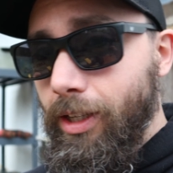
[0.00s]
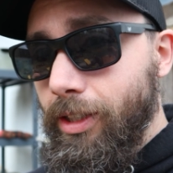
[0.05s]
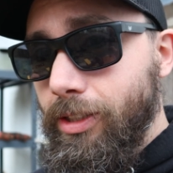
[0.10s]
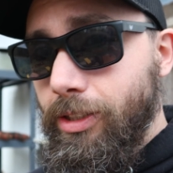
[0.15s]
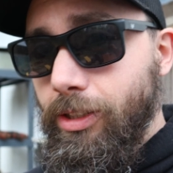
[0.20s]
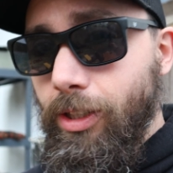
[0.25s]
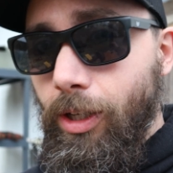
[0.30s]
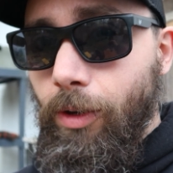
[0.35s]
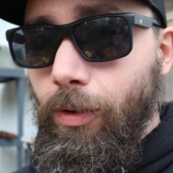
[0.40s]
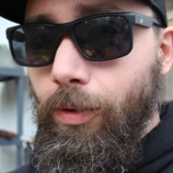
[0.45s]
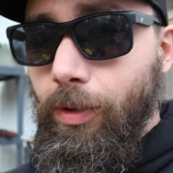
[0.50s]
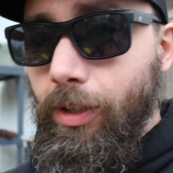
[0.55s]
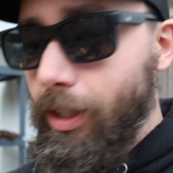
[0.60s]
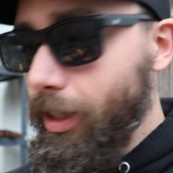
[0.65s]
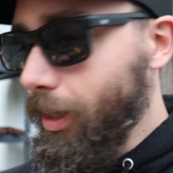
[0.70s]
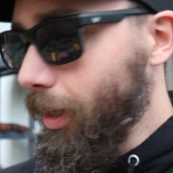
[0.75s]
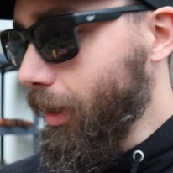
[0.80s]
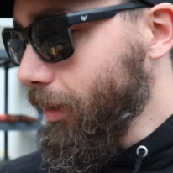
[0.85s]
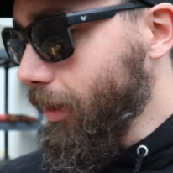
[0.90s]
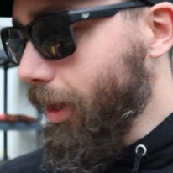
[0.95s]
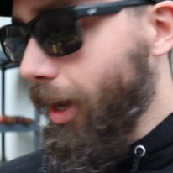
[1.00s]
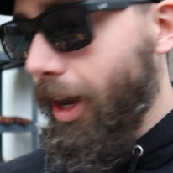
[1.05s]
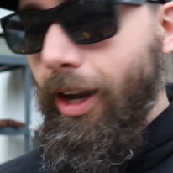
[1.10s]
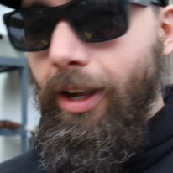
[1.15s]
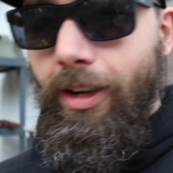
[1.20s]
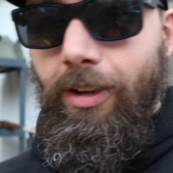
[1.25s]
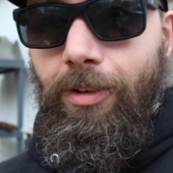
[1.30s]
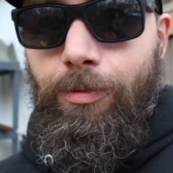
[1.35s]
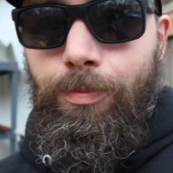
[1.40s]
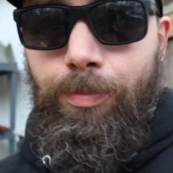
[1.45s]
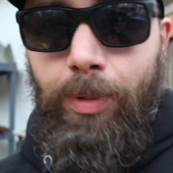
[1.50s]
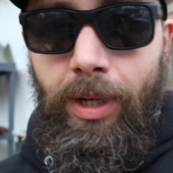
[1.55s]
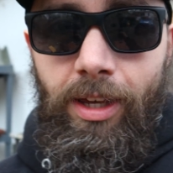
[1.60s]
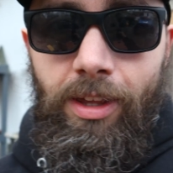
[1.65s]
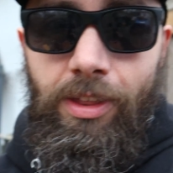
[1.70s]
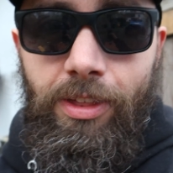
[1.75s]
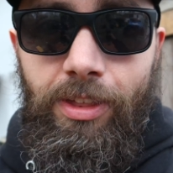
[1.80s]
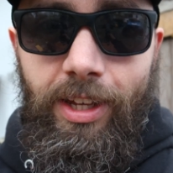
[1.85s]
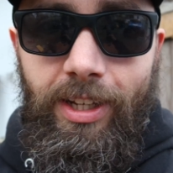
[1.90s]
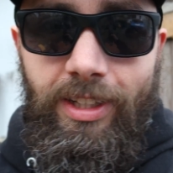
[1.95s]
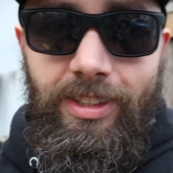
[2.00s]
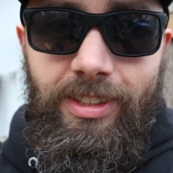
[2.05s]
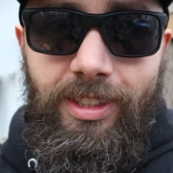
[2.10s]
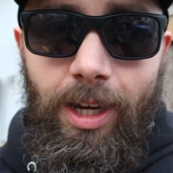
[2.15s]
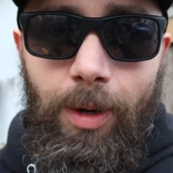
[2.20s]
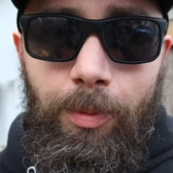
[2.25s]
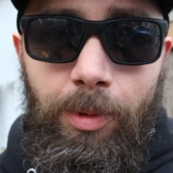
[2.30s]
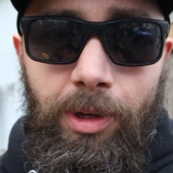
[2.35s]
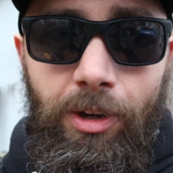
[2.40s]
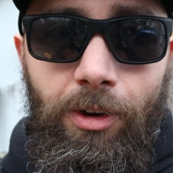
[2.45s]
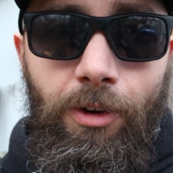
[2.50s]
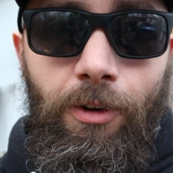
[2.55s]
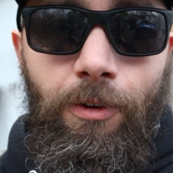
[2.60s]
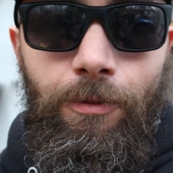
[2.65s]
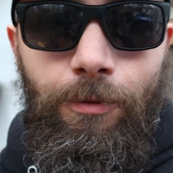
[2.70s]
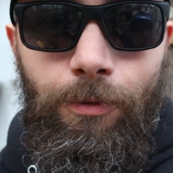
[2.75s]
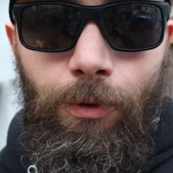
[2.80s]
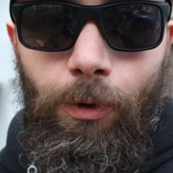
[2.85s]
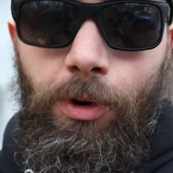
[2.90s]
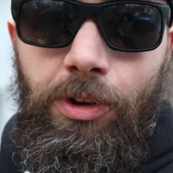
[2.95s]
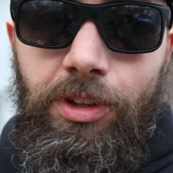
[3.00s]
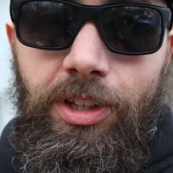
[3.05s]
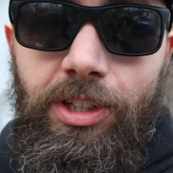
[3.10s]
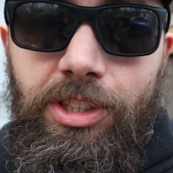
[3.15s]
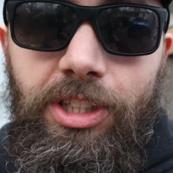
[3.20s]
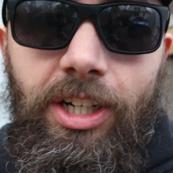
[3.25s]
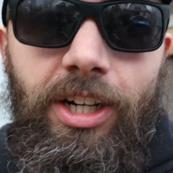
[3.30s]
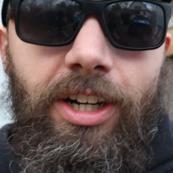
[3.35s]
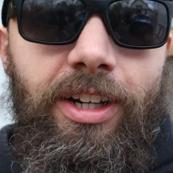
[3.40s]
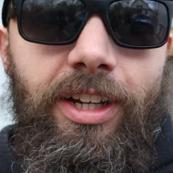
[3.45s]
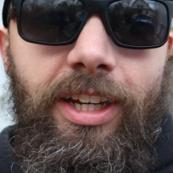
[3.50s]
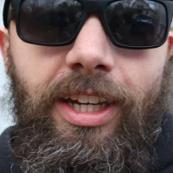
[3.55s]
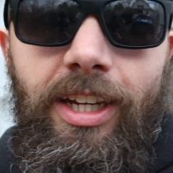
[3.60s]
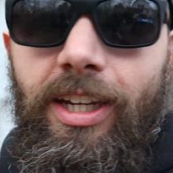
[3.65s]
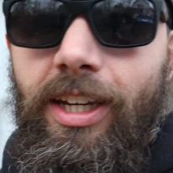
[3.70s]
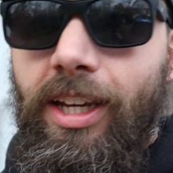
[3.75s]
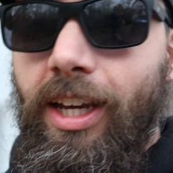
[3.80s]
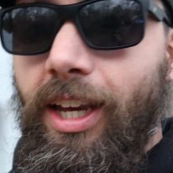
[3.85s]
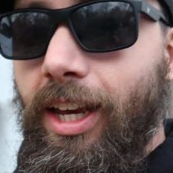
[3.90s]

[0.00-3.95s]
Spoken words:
So a lot of big things coming for the Cherokee.